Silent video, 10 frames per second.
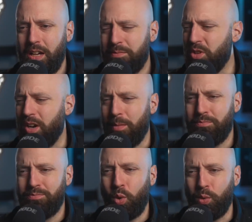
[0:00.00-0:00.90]
Sorry, I'm
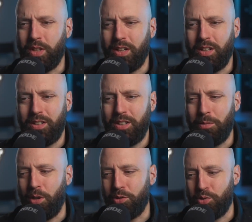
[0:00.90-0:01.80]
holding a
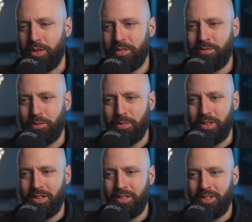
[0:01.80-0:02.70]
ball joint from
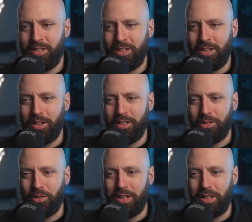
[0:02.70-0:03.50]
a little